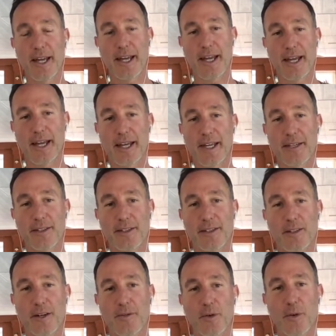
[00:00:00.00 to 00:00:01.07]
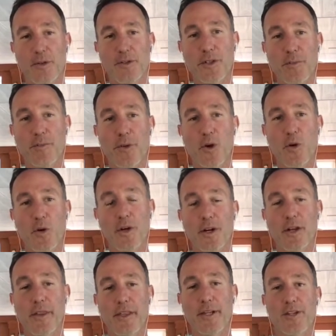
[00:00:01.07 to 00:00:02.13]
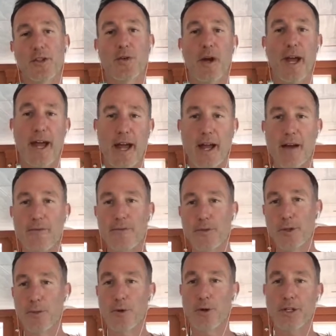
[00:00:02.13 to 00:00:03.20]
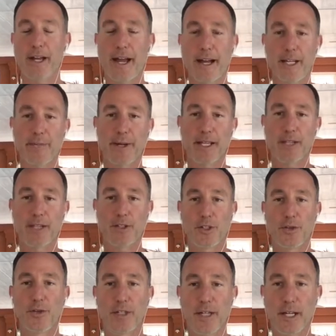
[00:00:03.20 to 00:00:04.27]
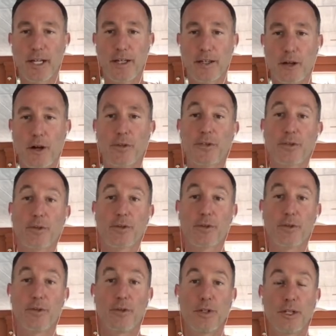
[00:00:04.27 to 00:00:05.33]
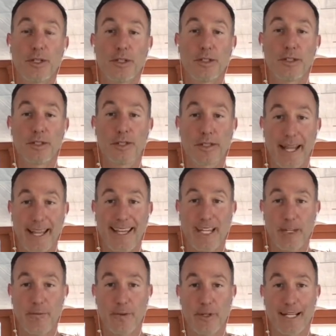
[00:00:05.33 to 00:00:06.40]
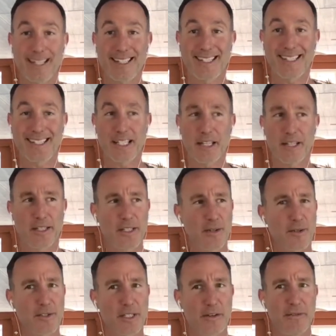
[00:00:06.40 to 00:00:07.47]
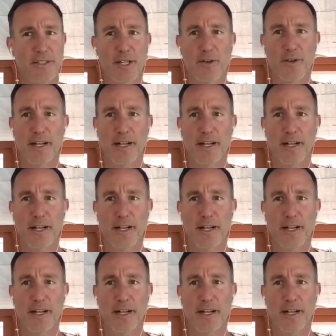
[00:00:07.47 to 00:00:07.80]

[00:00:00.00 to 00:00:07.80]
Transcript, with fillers: And of course, the more that you have, the more cashback that you get. Also, you can stake it for like, it's either 17 or